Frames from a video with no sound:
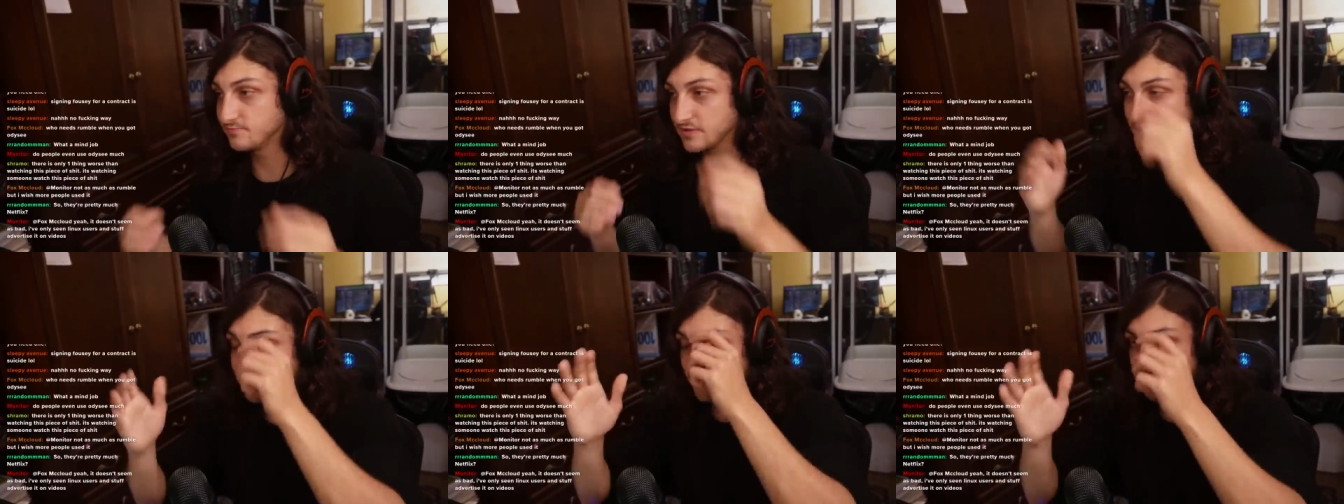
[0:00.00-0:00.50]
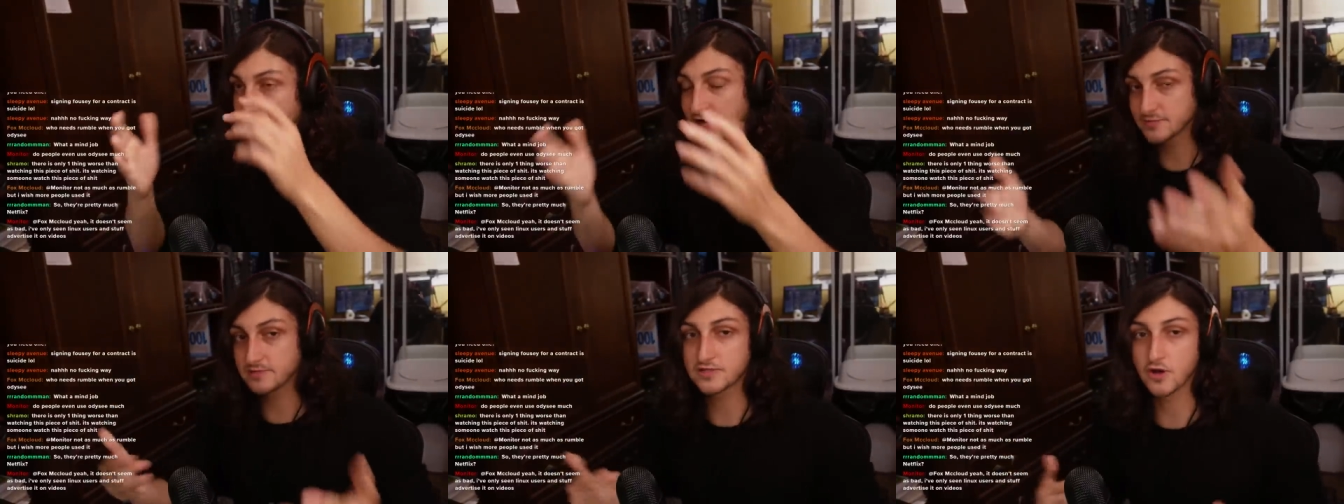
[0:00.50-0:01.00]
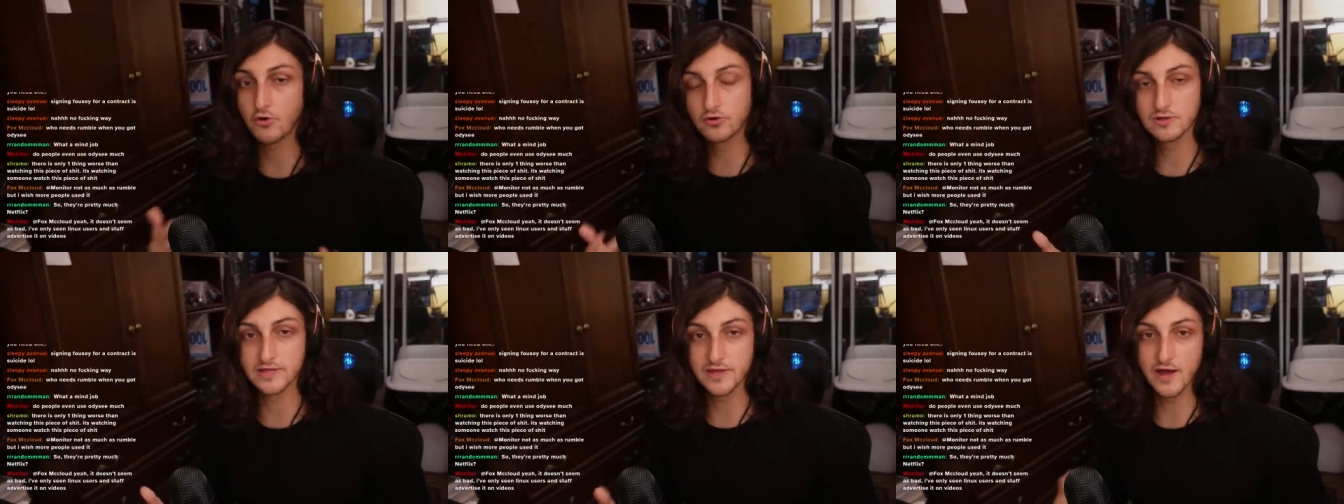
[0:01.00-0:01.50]
It reminds me
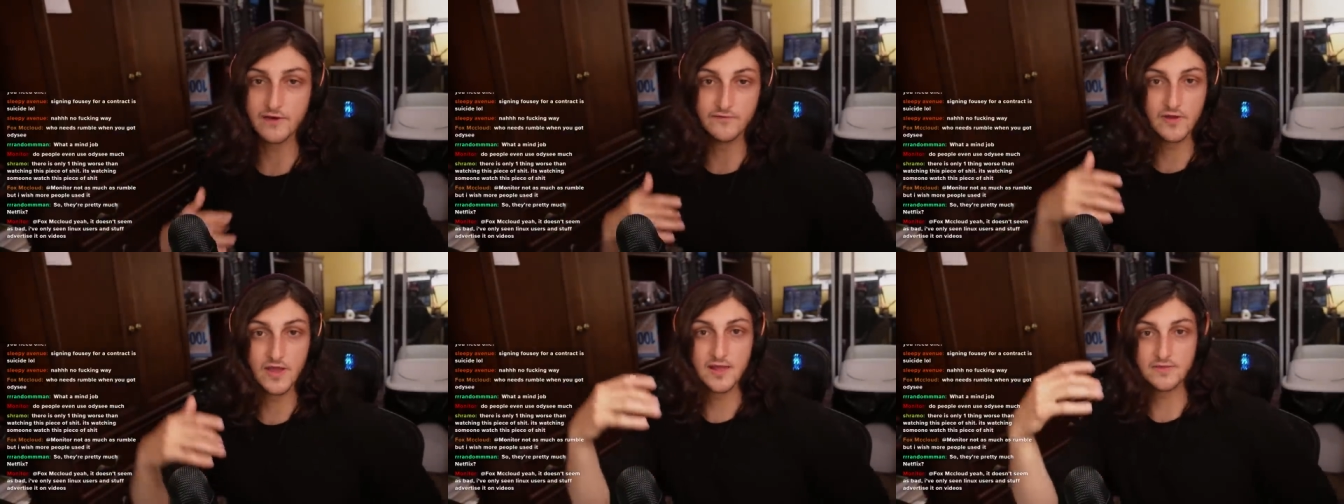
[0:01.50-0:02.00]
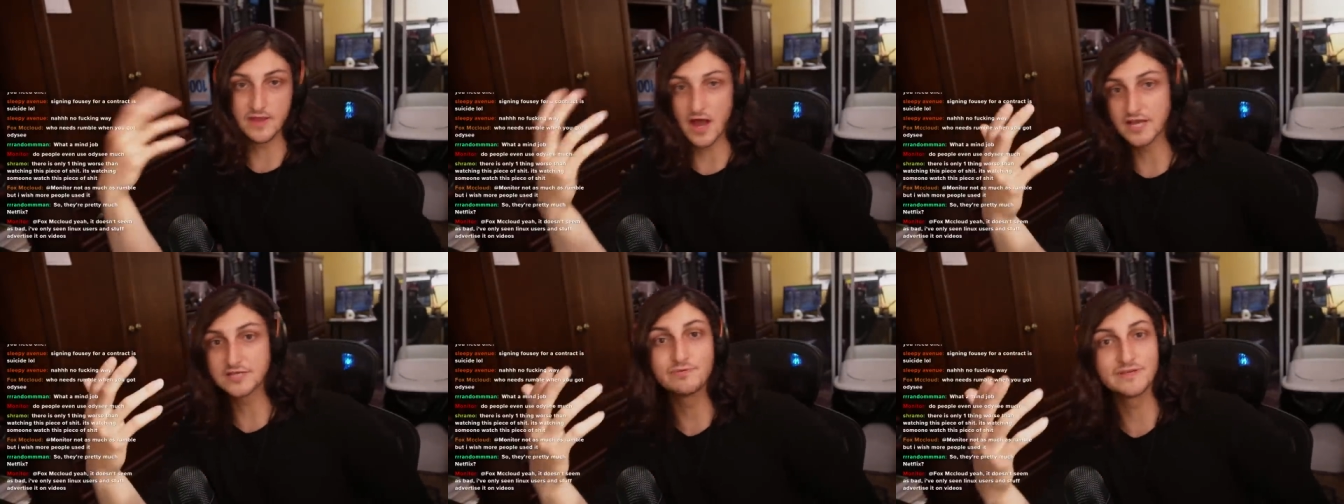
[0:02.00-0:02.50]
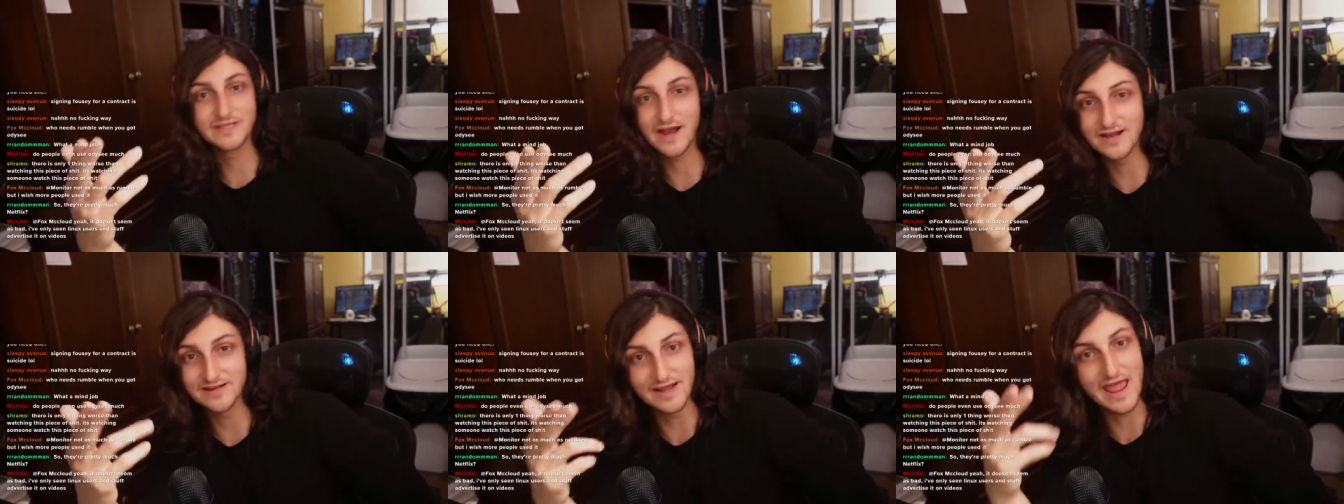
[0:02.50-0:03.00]
totally of the Ice
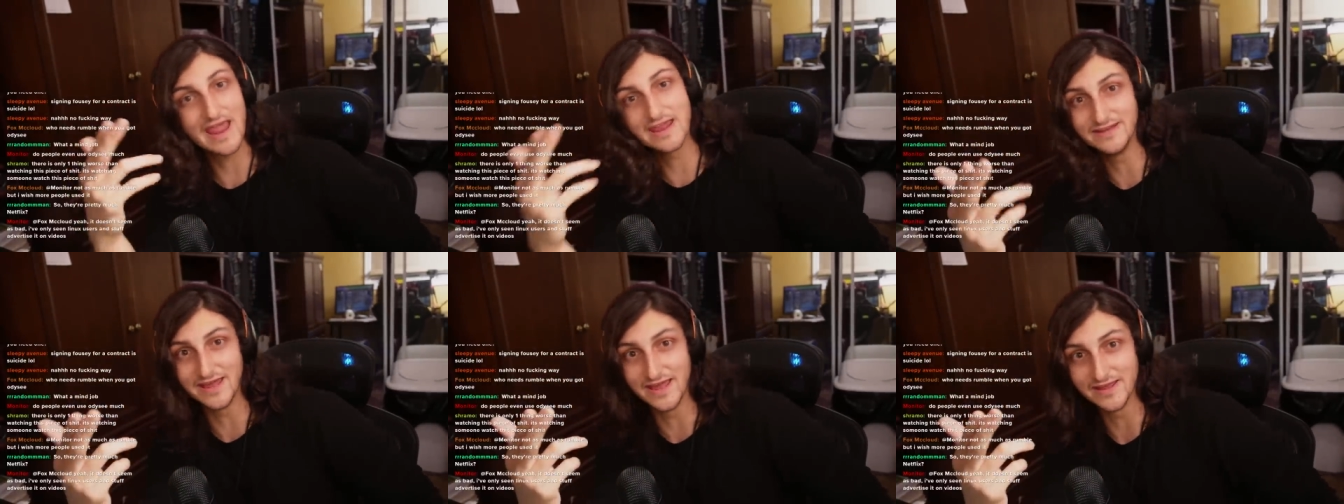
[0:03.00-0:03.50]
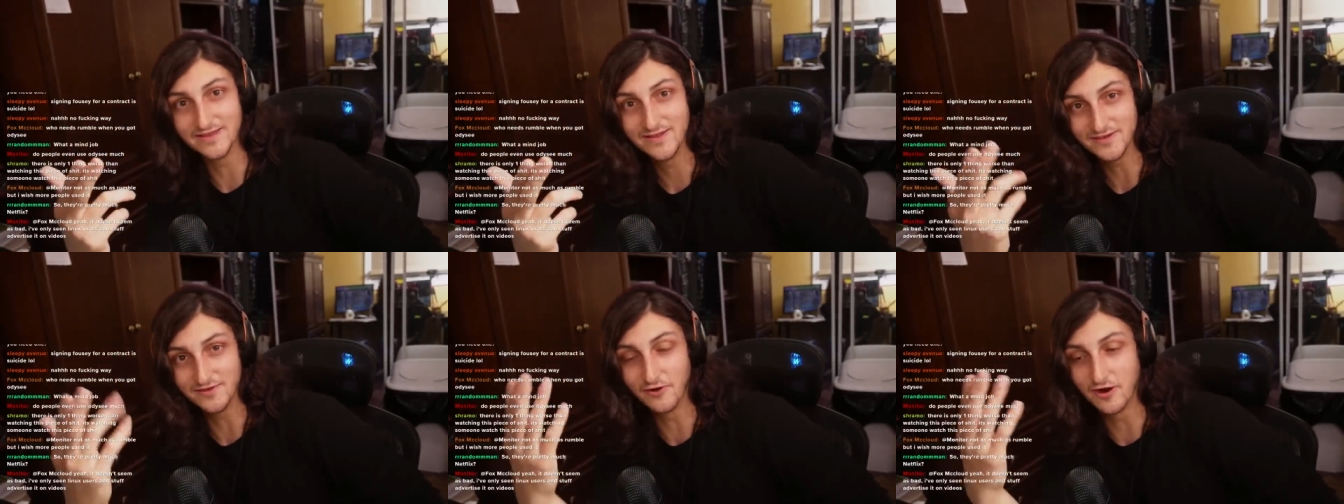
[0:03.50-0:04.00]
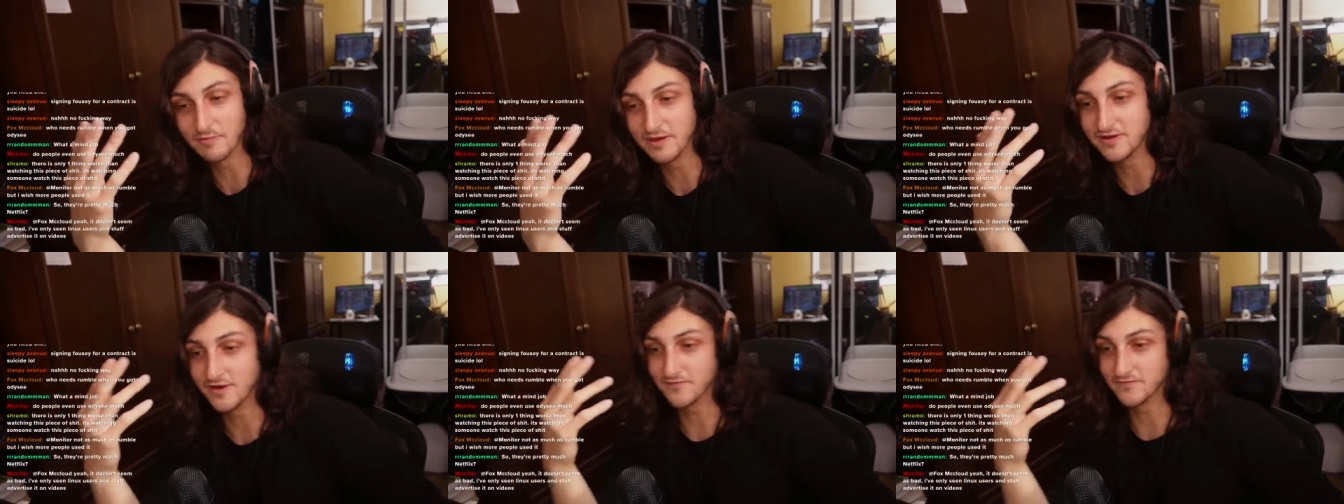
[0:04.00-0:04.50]
Poseidon heyday, you know what I mean,
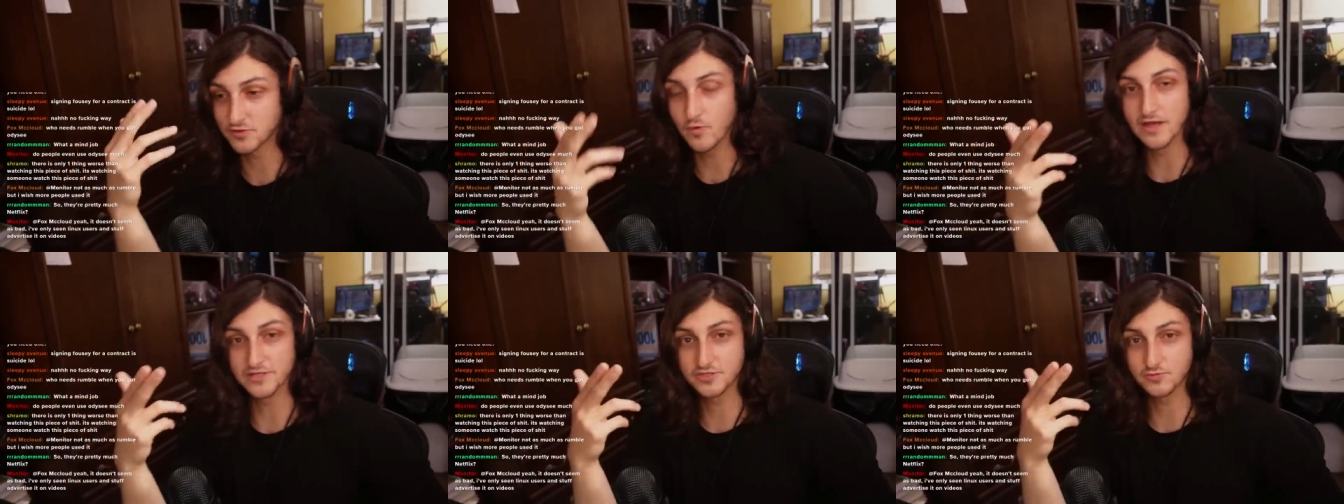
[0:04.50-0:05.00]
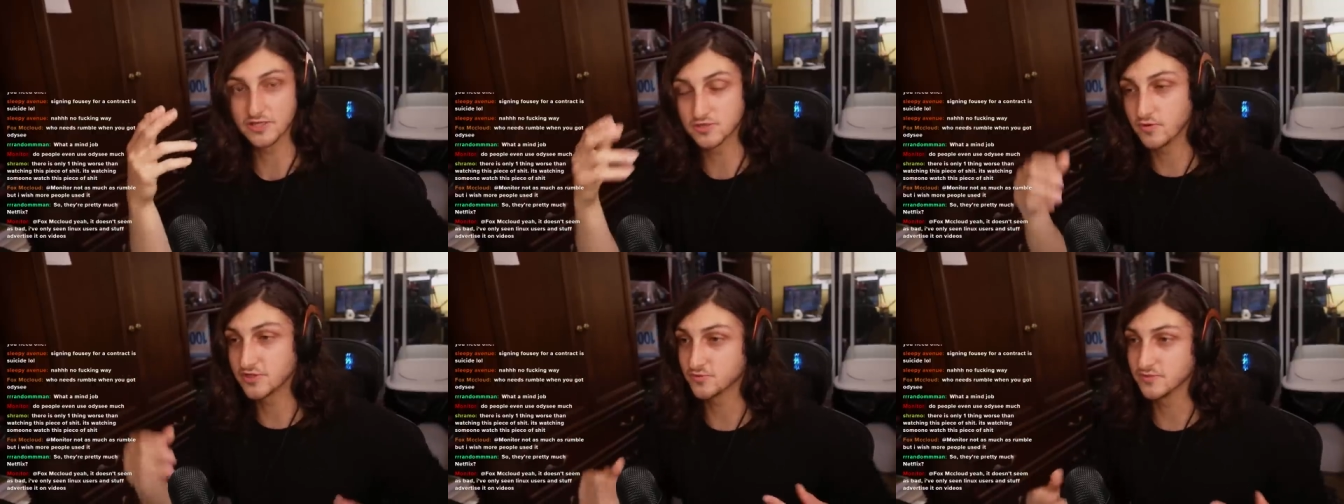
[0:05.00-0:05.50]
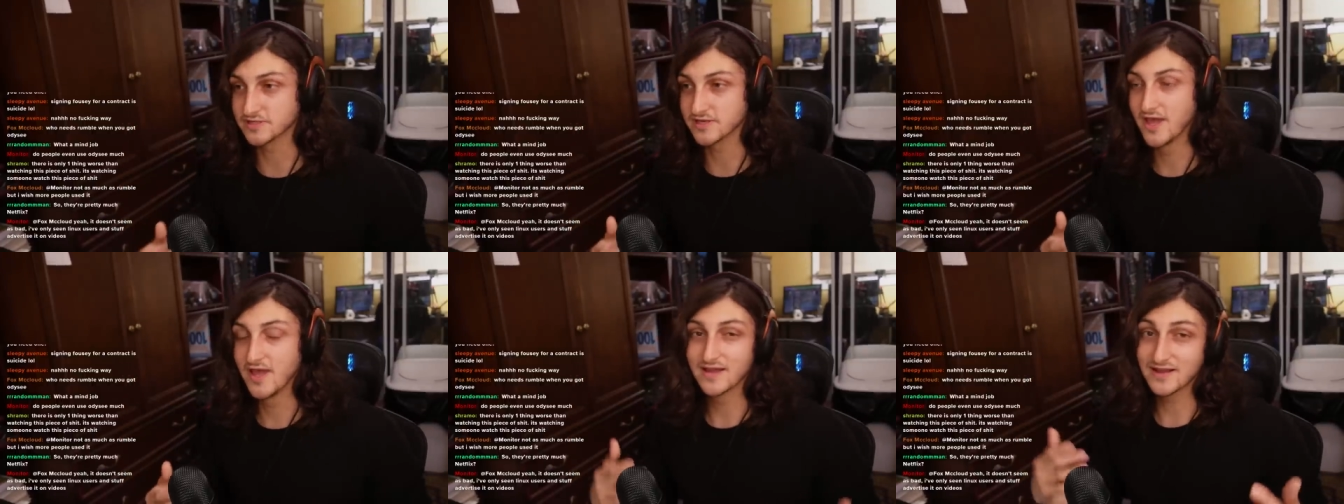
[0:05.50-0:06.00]
of Twitch, when Twitch was
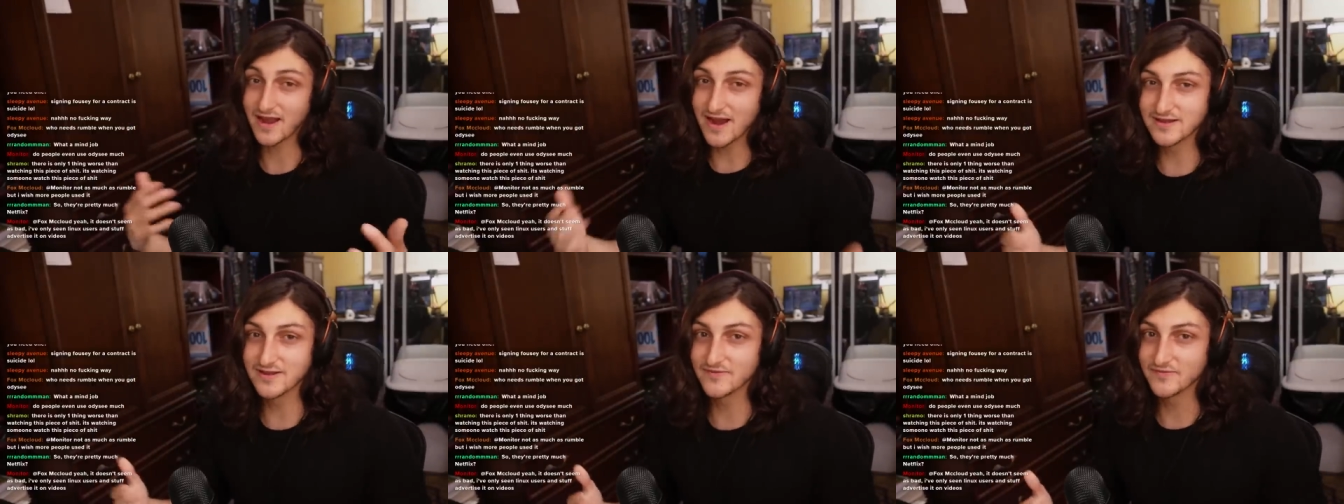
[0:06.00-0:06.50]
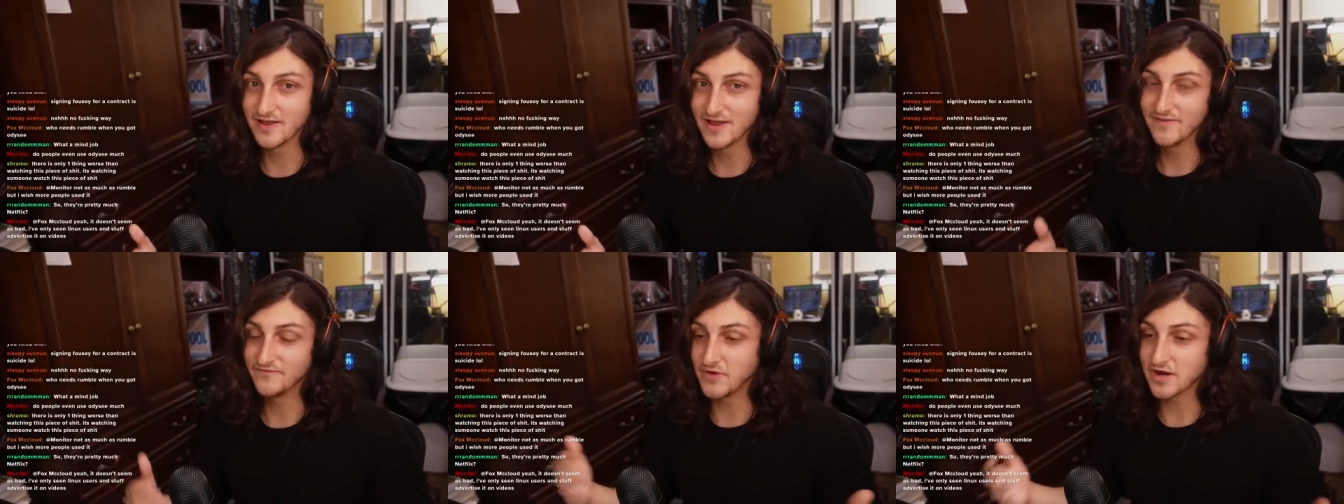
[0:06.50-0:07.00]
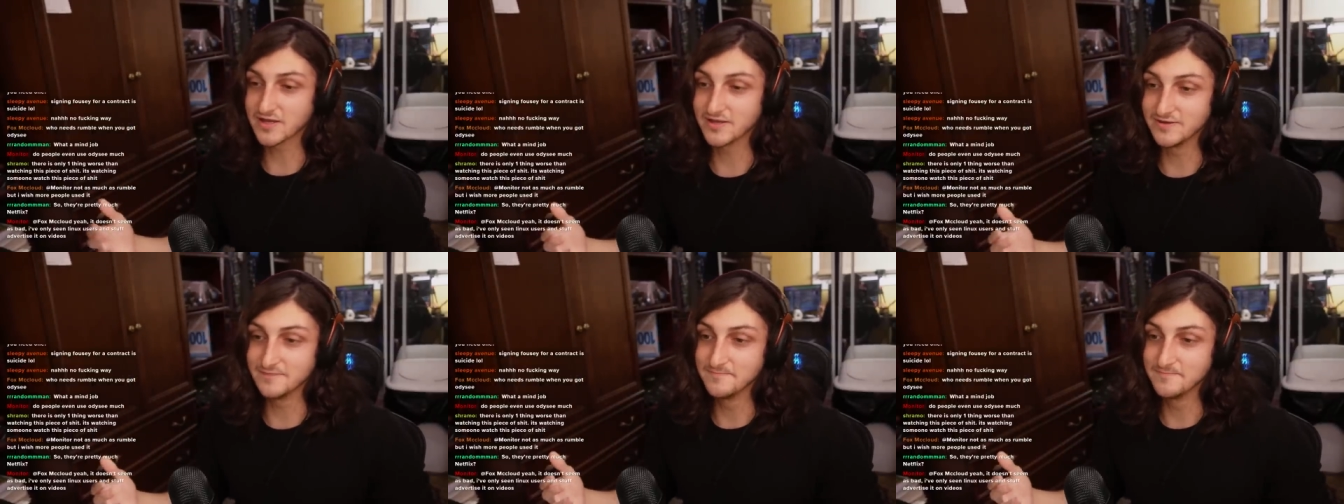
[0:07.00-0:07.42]
kind of fucking,